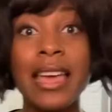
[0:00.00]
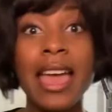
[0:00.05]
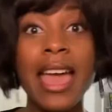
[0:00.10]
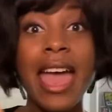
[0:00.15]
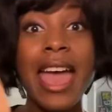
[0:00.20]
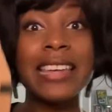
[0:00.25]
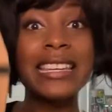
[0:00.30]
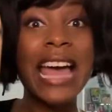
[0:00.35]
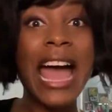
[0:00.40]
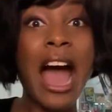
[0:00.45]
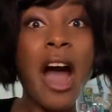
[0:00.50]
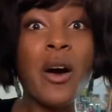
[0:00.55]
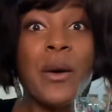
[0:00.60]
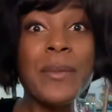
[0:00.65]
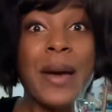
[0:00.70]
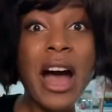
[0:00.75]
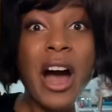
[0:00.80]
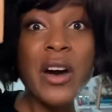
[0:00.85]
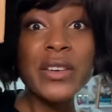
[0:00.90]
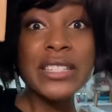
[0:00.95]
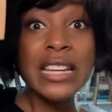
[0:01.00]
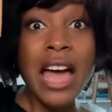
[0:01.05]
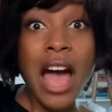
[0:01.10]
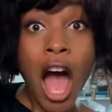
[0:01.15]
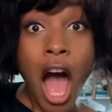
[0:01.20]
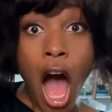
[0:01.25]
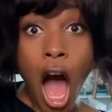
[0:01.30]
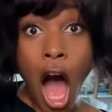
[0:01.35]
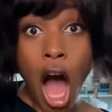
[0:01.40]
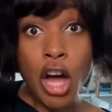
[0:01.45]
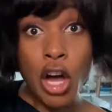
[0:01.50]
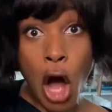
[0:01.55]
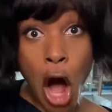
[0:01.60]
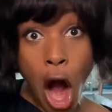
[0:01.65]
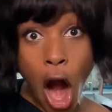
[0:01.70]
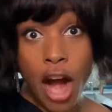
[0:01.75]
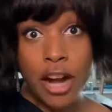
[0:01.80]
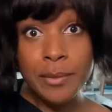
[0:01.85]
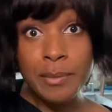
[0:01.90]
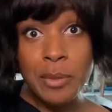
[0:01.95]
And how about a
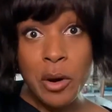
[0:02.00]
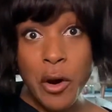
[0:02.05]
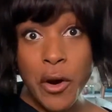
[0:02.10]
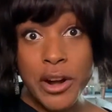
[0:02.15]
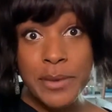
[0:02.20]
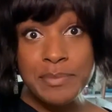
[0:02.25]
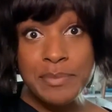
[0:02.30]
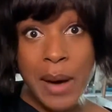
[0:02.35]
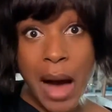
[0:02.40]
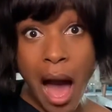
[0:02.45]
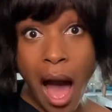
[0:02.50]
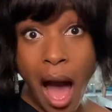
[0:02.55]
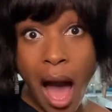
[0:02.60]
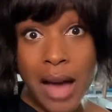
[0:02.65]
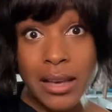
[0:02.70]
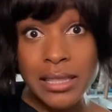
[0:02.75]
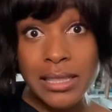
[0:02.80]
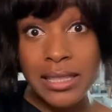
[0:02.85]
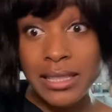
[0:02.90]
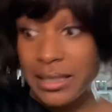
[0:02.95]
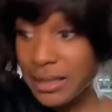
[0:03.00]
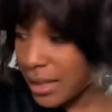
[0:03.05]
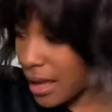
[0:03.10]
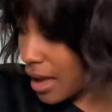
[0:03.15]
cardboard box